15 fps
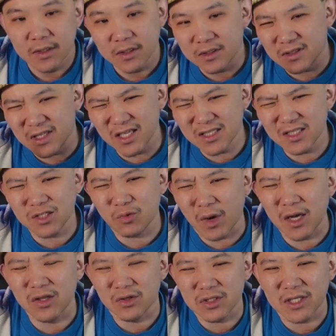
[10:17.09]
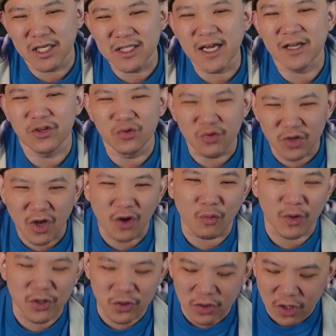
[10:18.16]
This is one of those things that you know
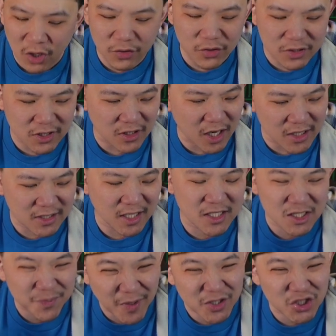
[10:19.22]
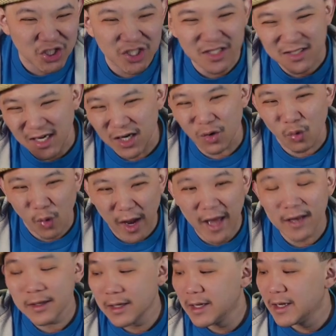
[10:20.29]
when you know your cigar is kind of spongy, it's kind of wet,